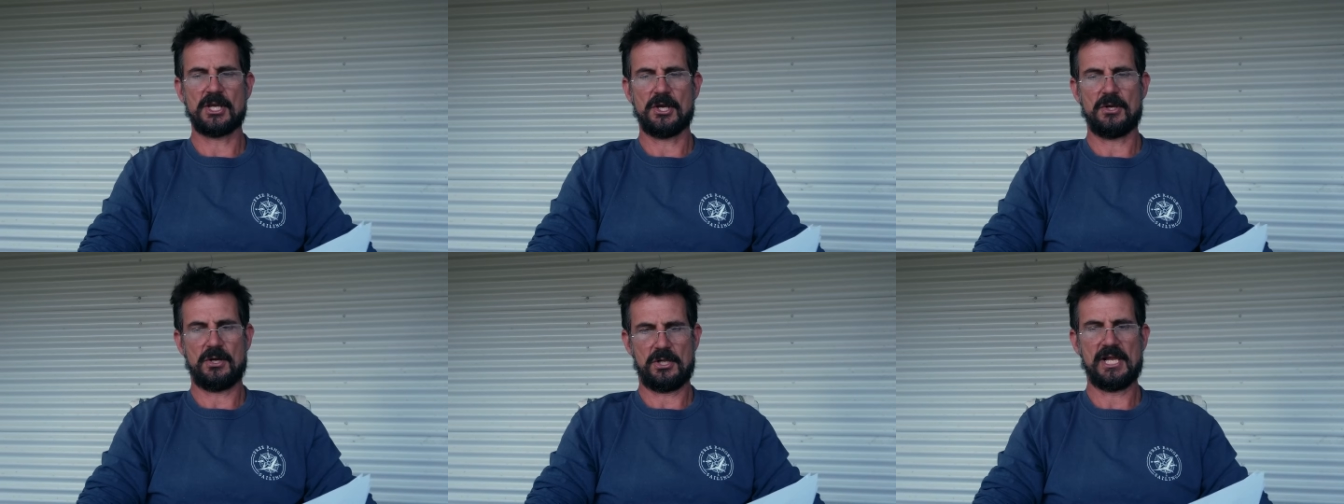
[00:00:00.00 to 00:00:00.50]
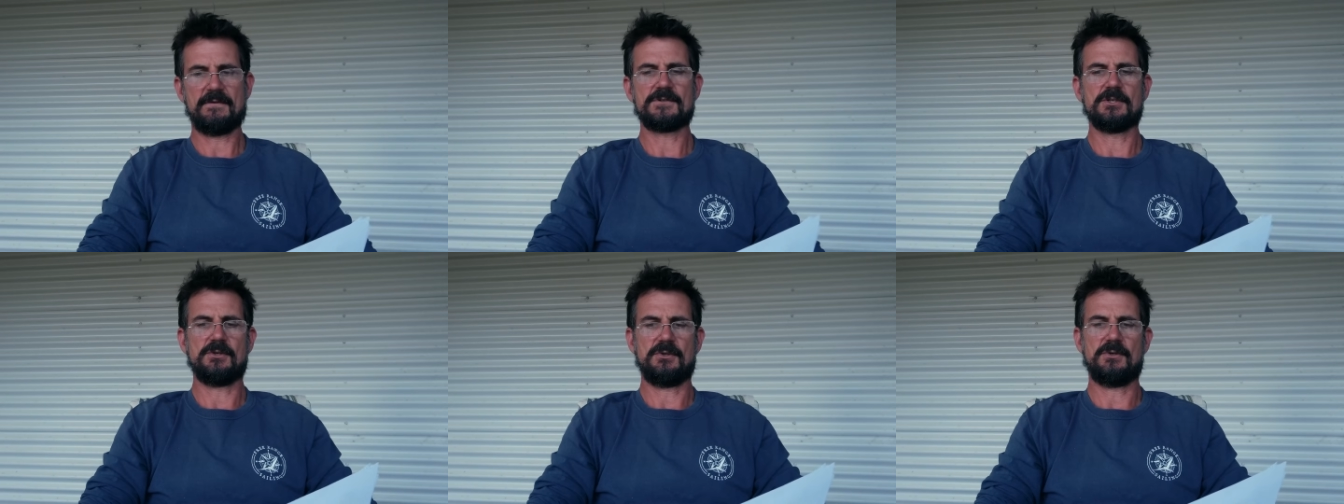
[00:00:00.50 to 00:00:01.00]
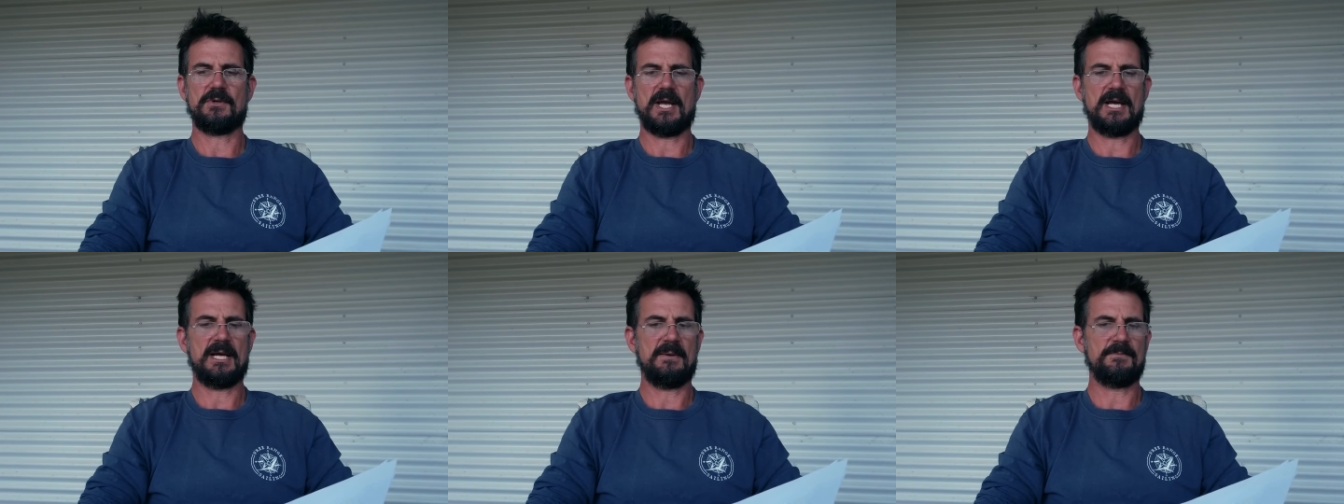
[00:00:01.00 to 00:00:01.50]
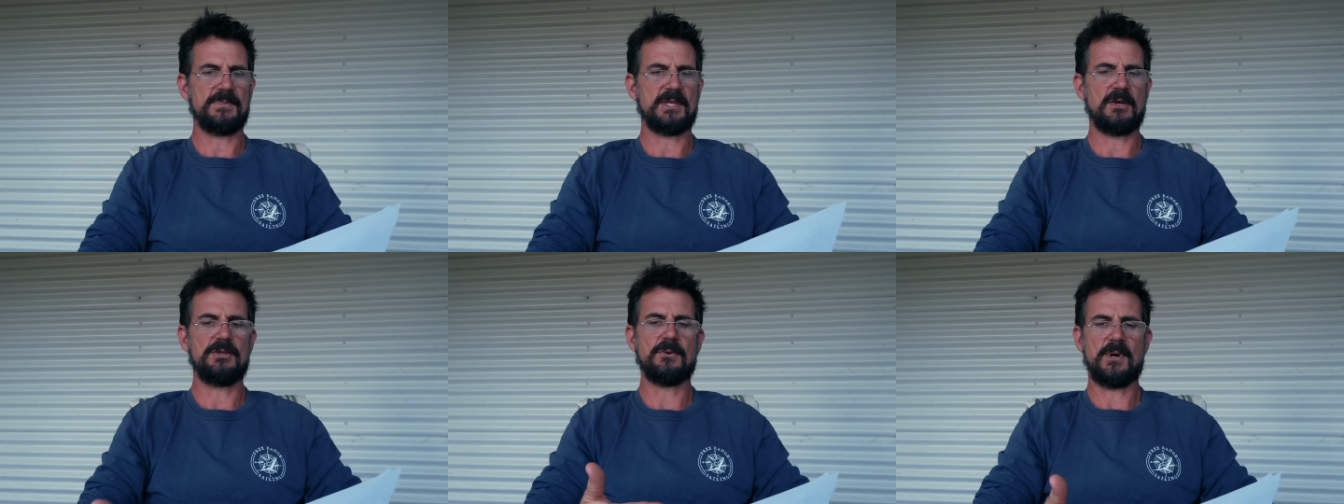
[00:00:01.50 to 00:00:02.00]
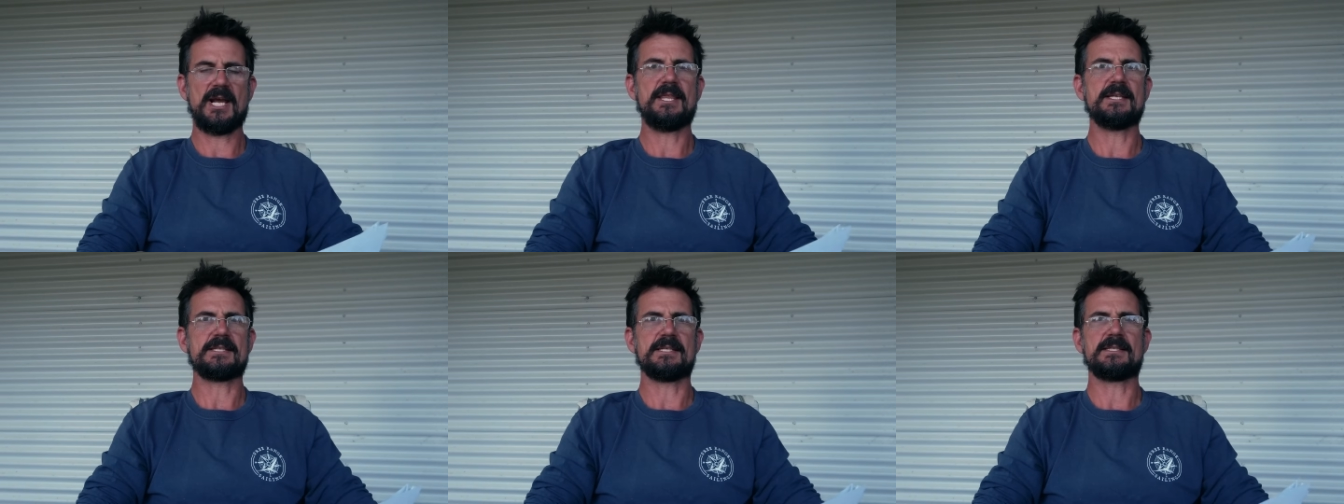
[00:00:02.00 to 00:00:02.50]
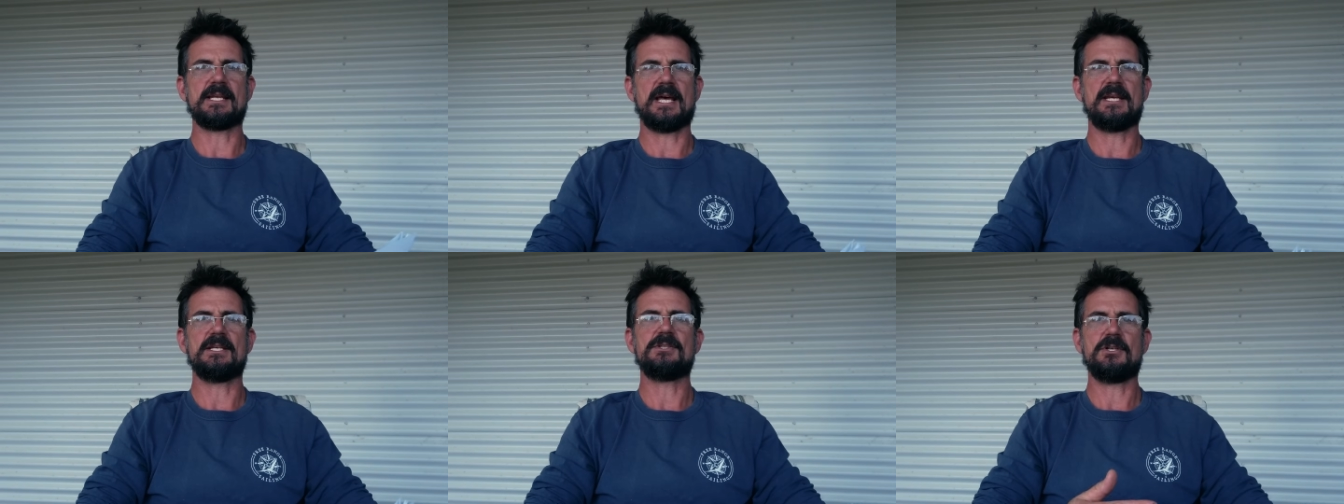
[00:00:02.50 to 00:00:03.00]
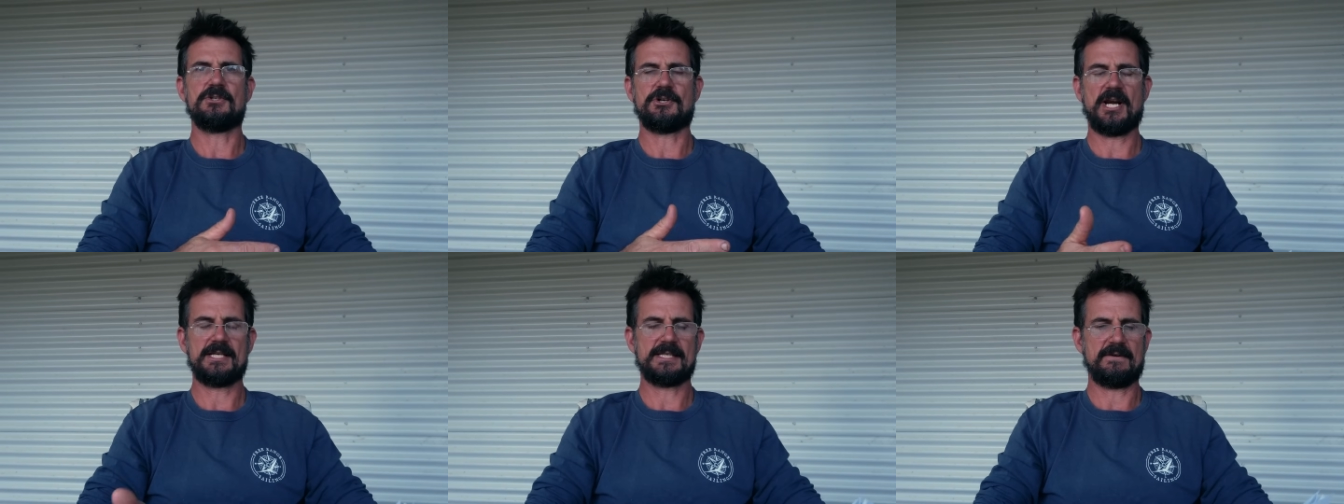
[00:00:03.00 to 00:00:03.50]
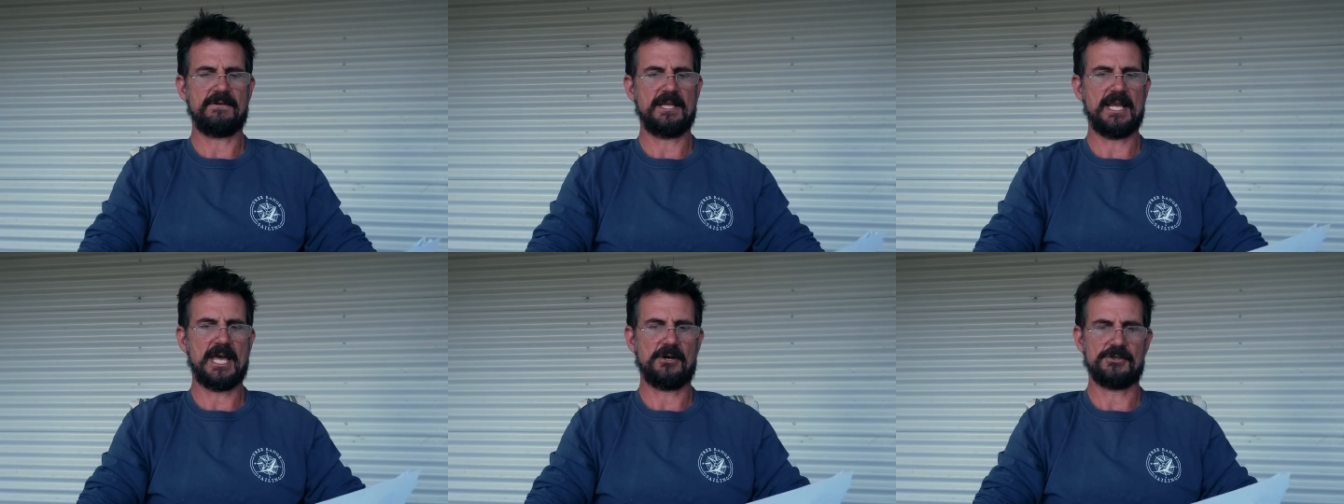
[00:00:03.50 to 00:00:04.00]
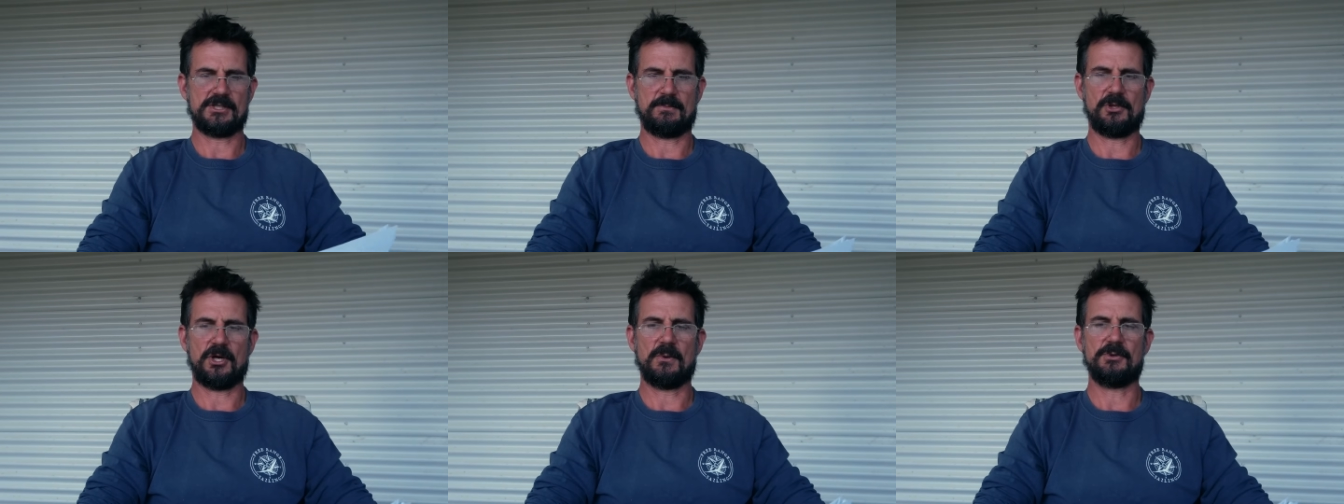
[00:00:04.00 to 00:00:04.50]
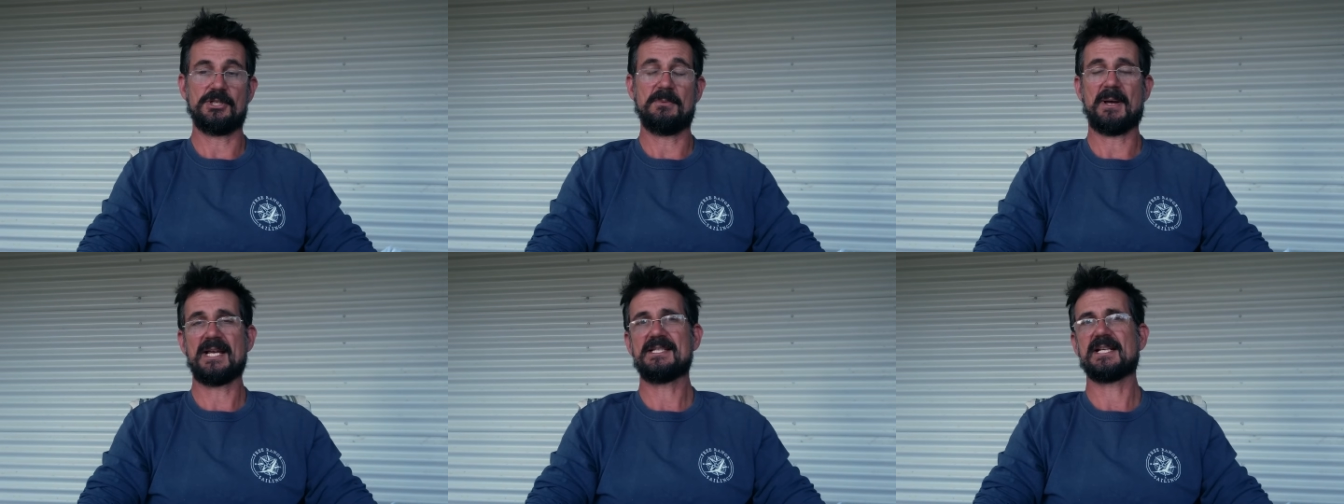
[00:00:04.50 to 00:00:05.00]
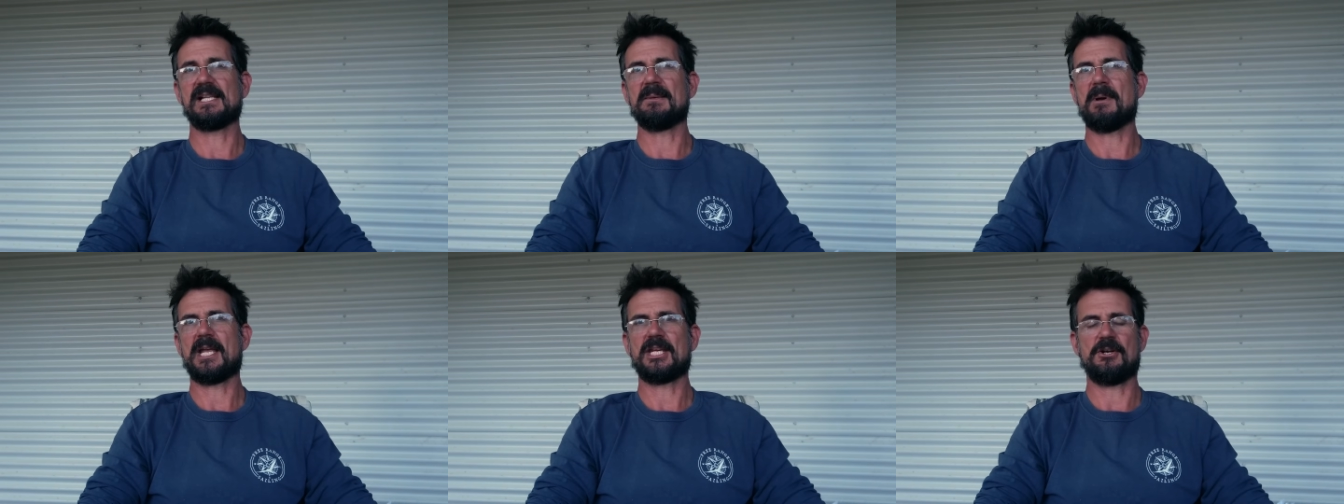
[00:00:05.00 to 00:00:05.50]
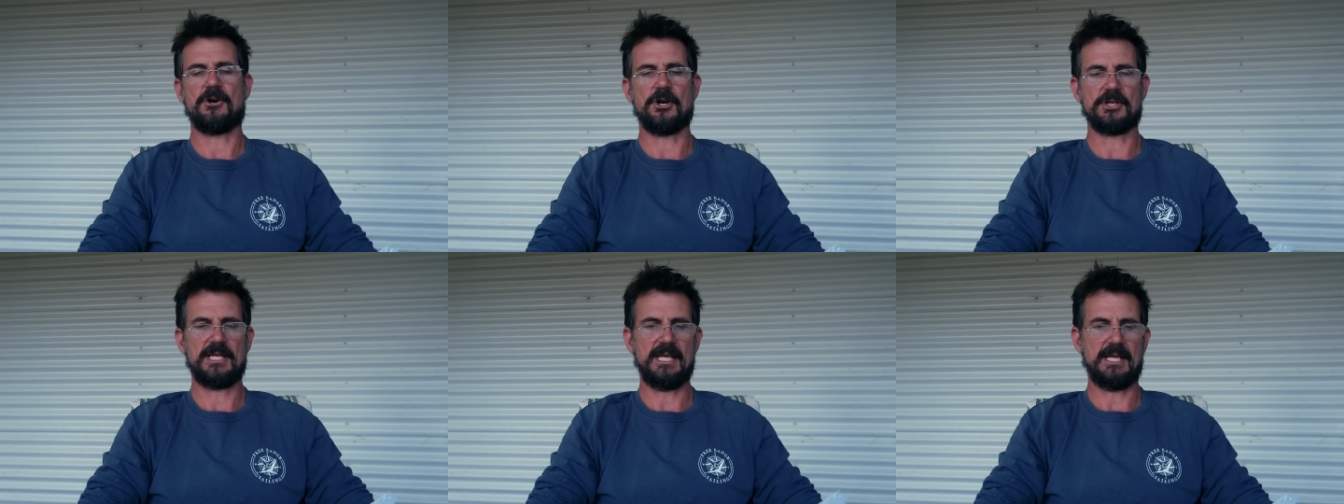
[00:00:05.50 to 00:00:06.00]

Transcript: So I'll have to, the way this is done is you trace everything out onto plywood and you basically make your own